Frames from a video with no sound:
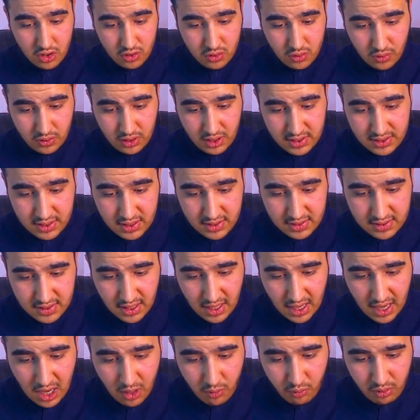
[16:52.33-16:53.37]
So this
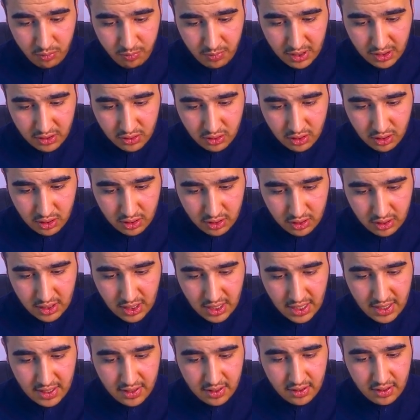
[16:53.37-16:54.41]
is how we make
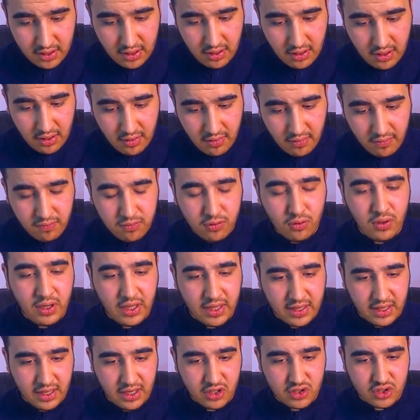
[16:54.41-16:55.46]
the
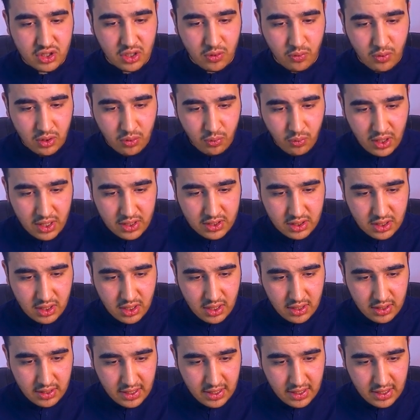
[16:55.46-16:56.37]
fully connection with what?